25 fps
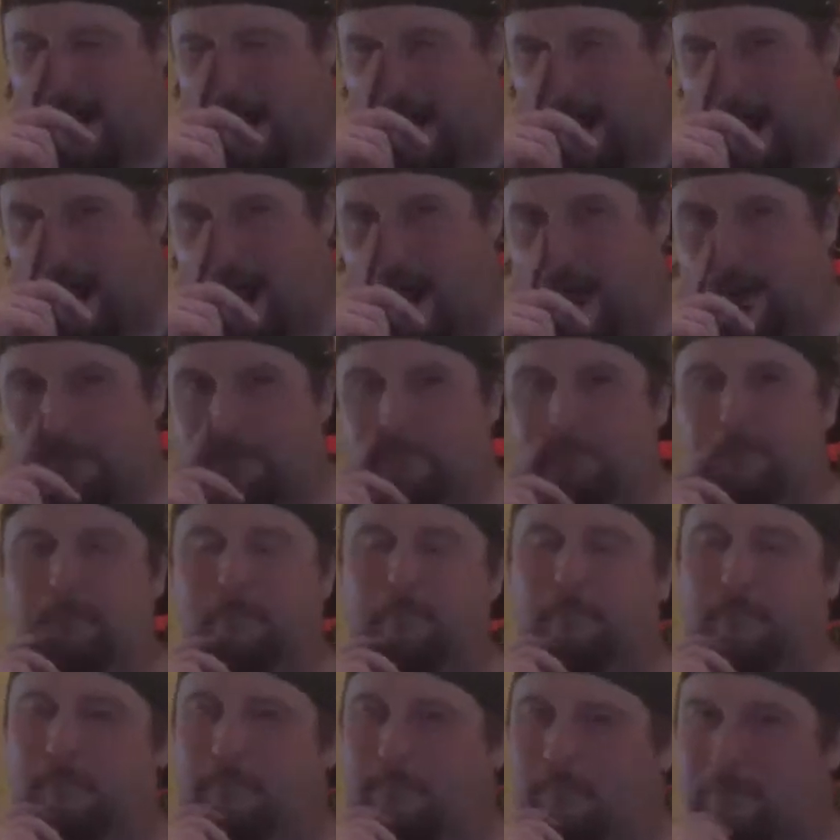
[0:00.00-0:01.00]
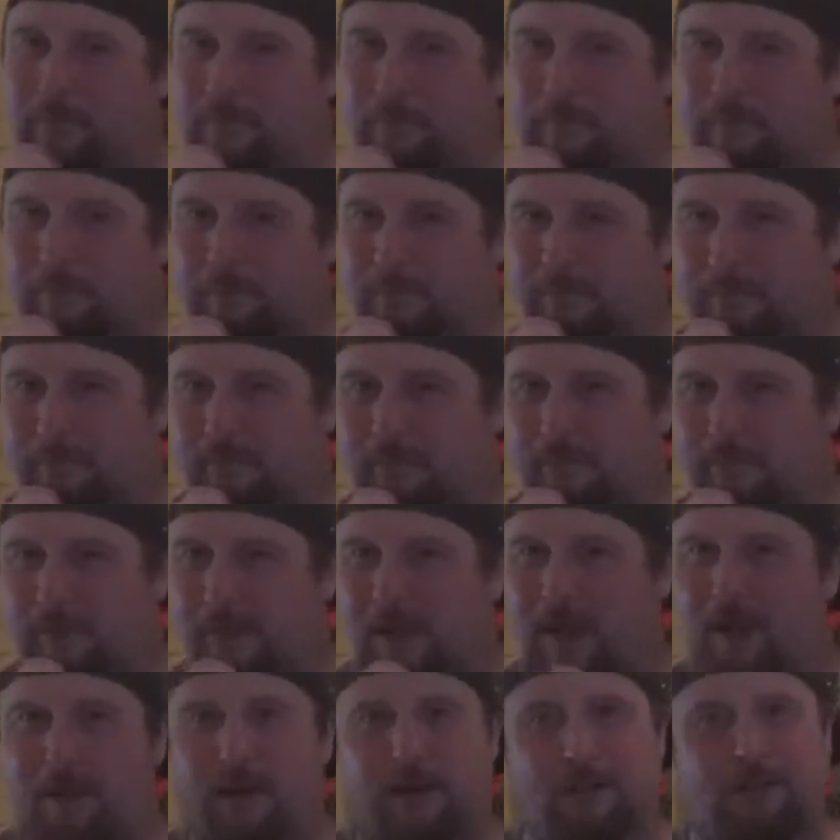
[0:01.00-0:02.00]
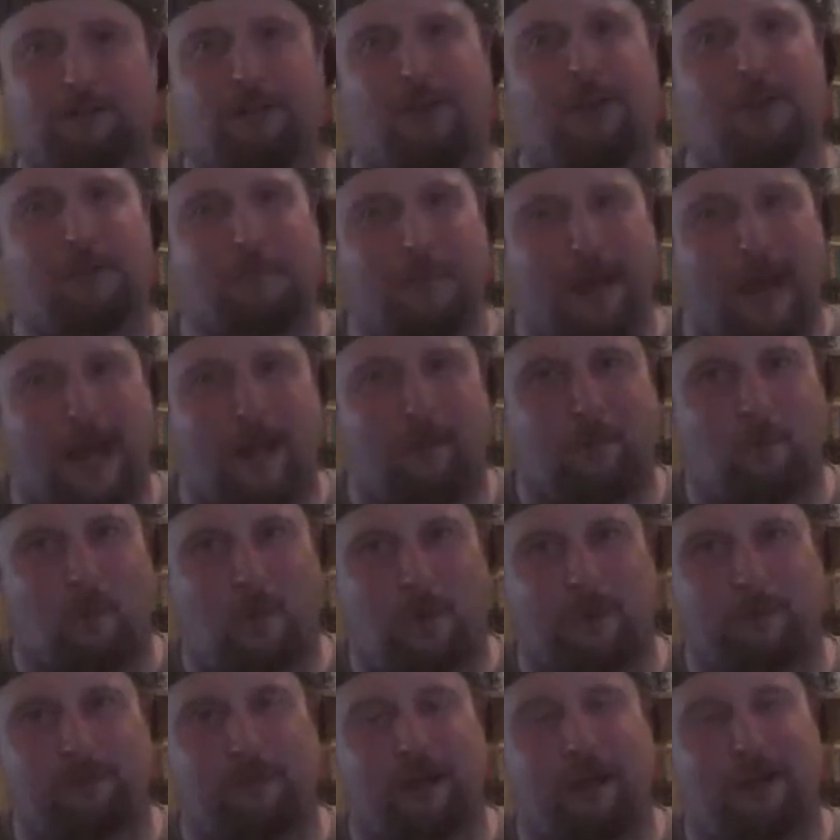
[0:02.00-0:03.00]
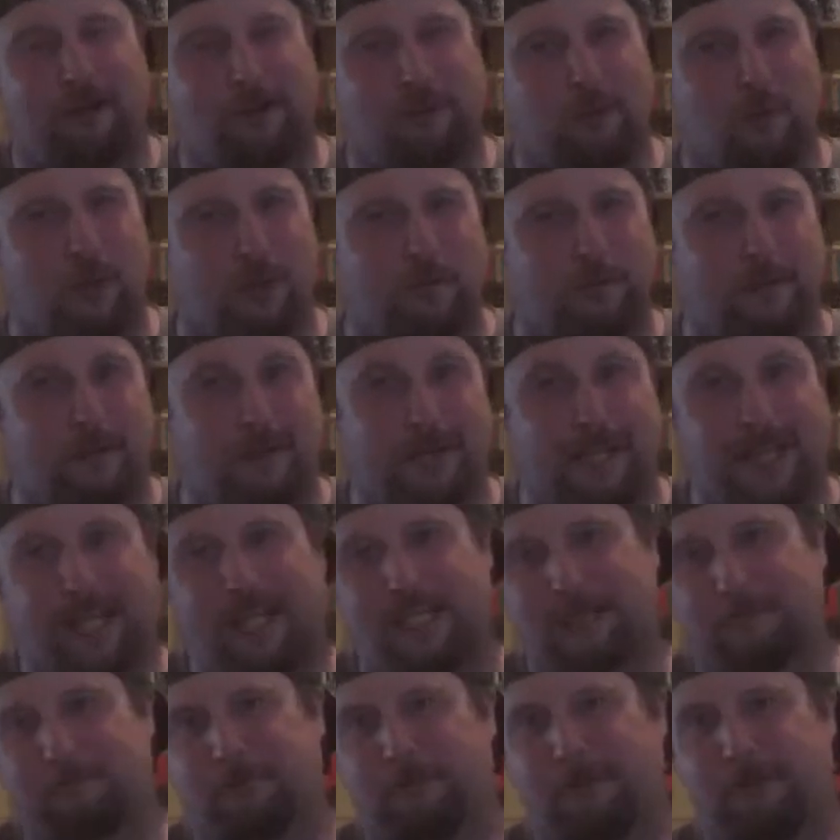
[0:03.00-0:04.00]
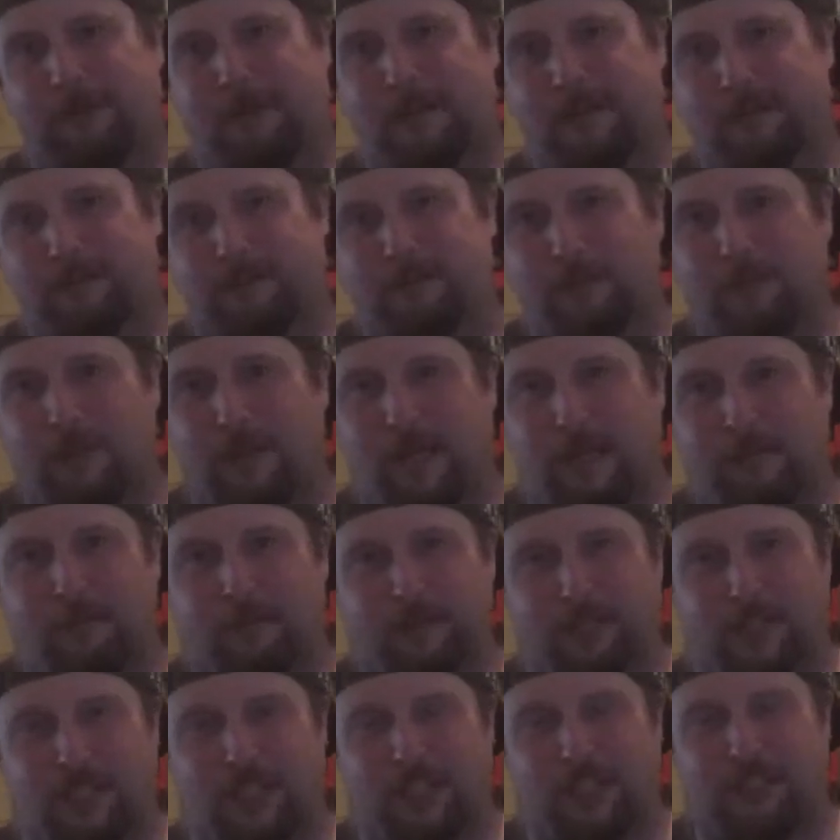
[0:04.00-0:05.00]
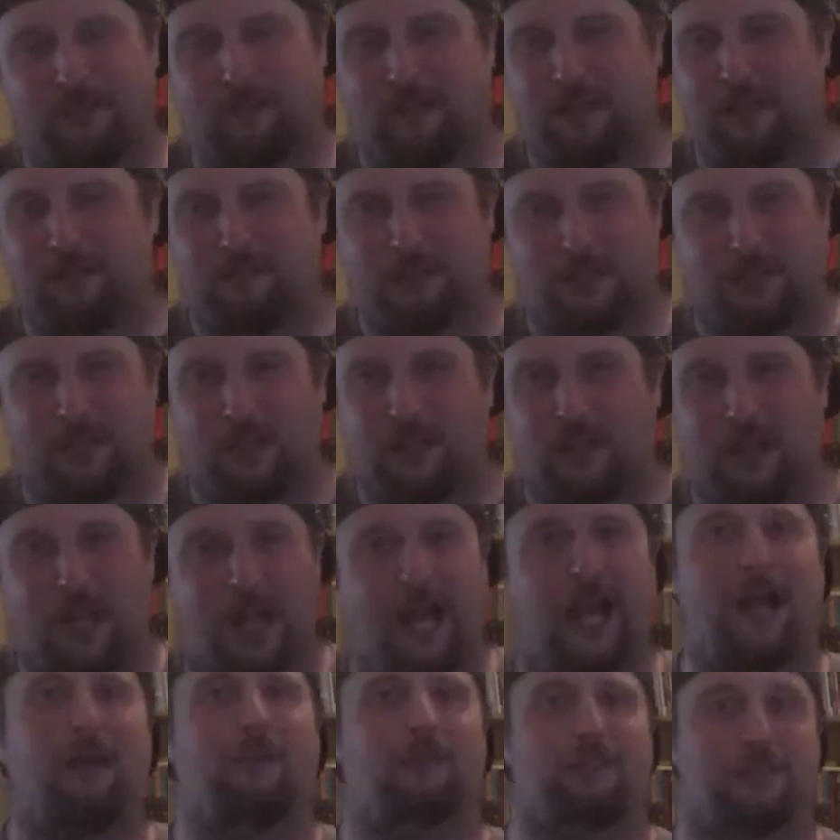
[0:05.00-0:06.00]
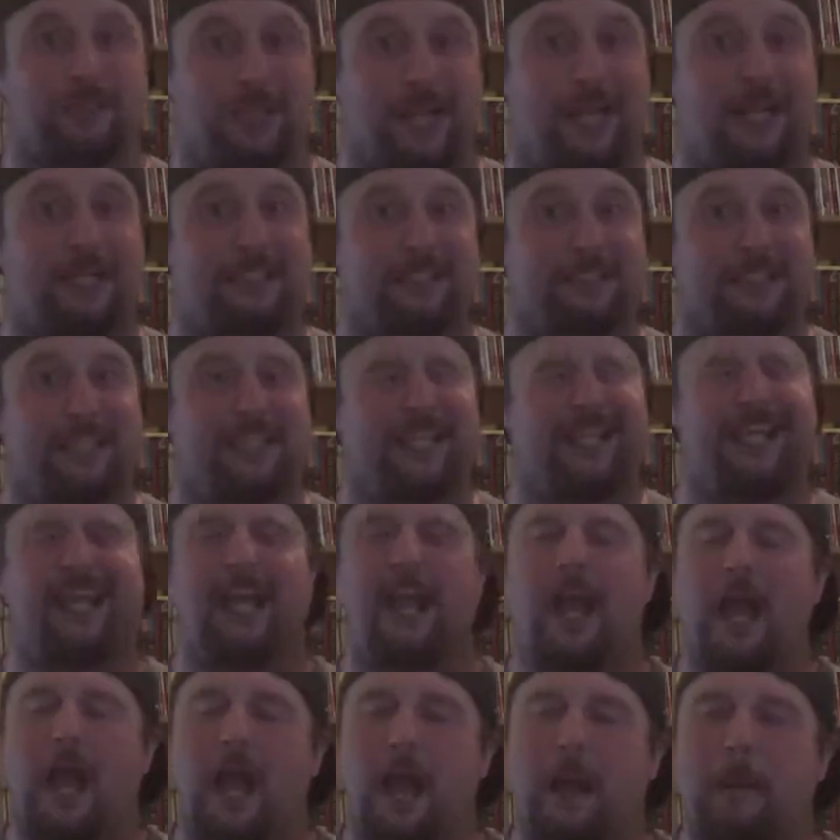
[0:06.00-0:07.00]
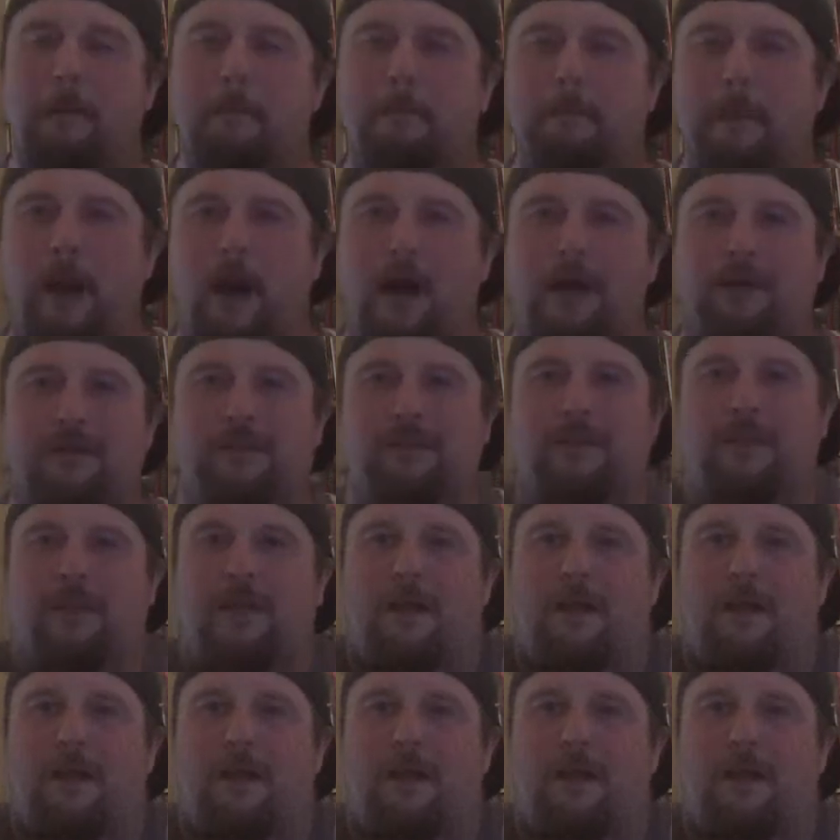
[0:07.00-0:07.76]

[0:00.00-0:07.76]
You know, a grown man walking around talking about kids' programs from when he was younger. How sad is he? But